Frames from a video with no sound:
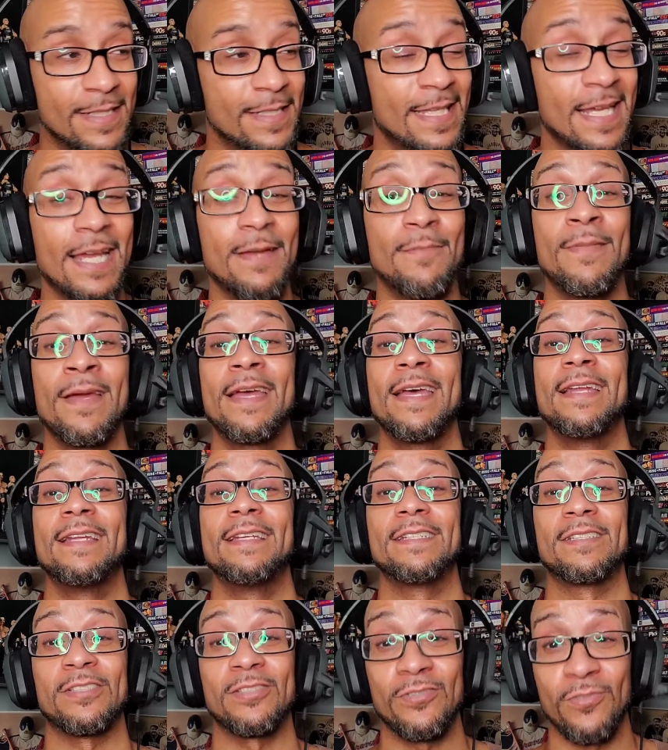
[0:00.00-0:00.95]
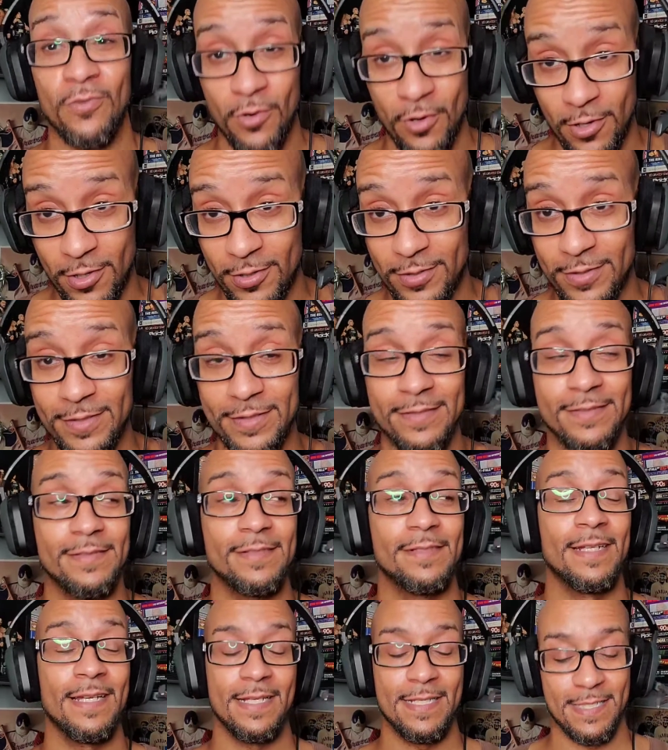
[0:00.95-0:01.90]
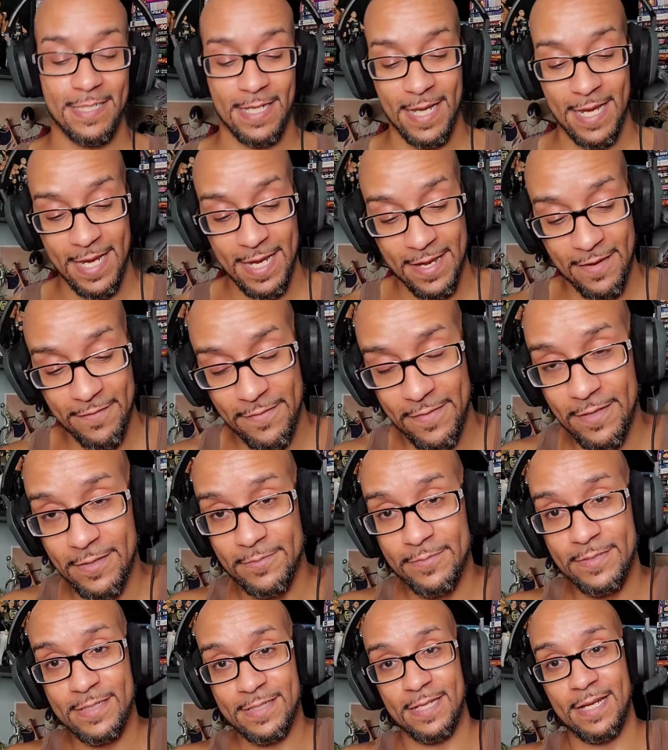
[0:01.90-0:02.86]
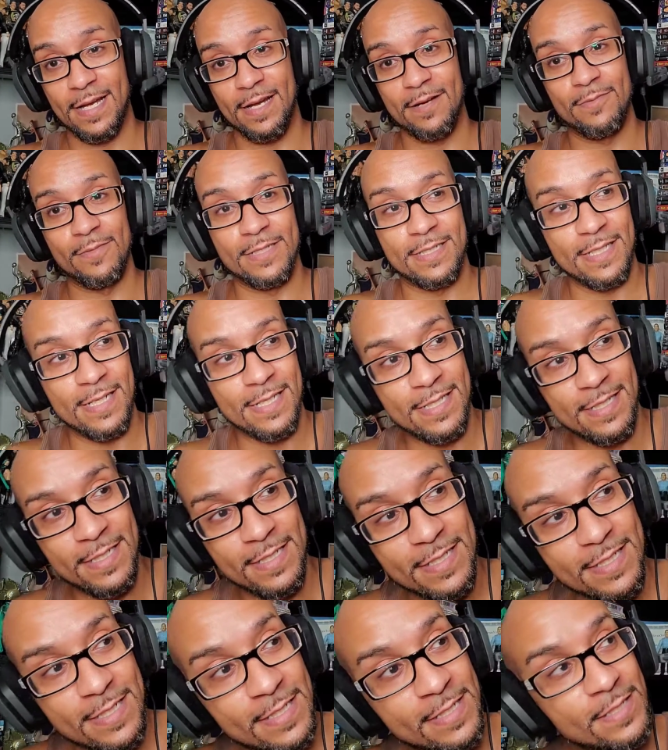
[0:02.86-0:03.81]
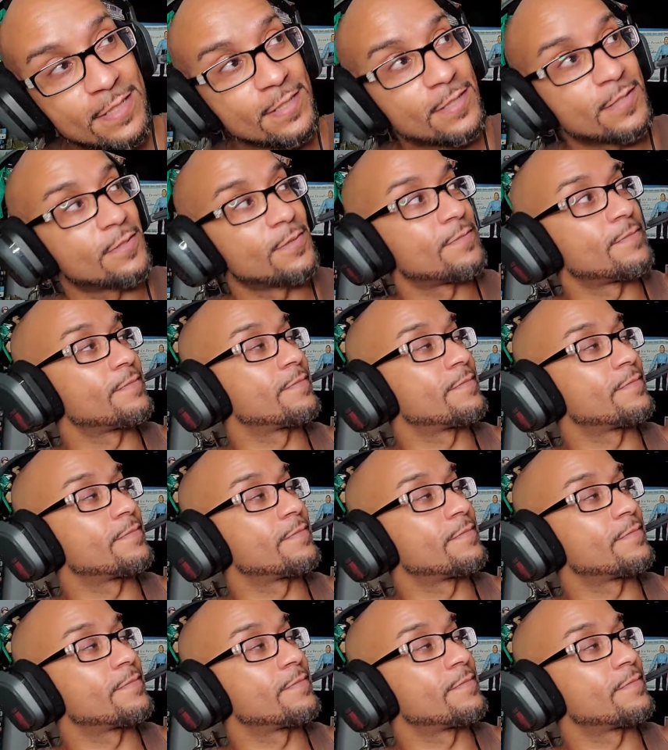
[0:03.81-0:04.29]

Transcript: that man is strong. Like, to have him sideways like this and just,